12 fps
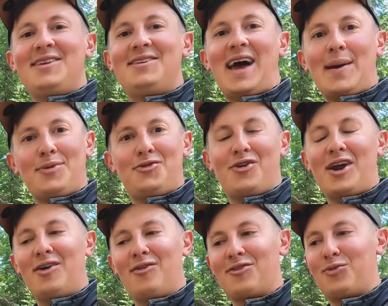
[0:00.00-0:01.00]
type of
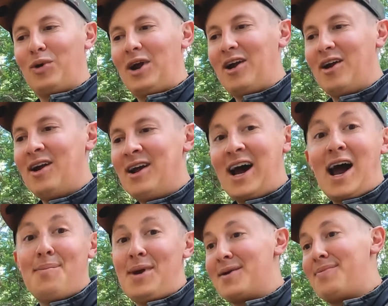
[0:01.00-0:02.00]
trails where
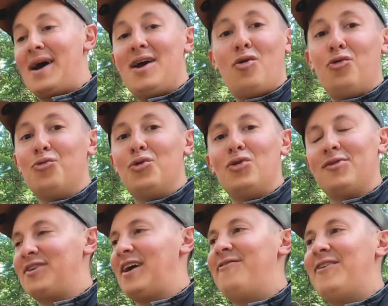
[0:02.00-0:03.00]
I make my own
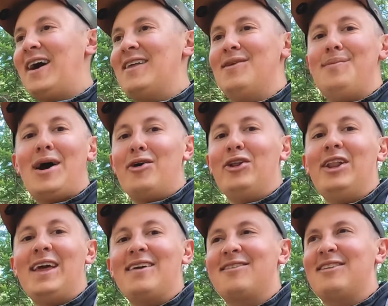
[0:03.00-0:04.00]
routes. I find the mountain
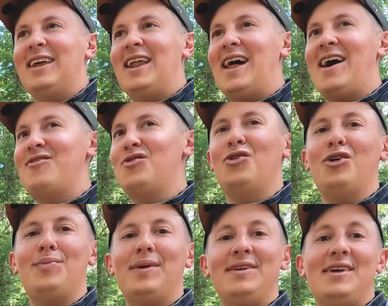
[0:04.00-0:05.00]
lakes that haven't
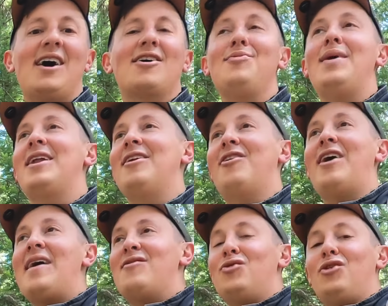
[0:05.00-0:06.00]
really been documented or
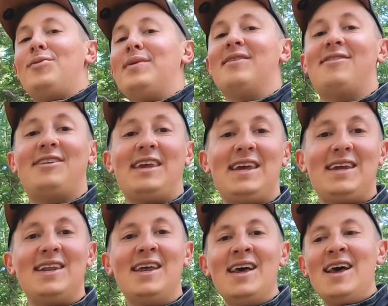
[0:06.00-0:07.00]
haven't really been
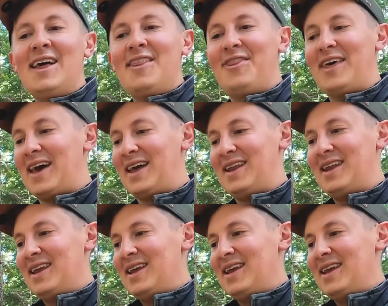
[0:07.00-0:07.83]
seen that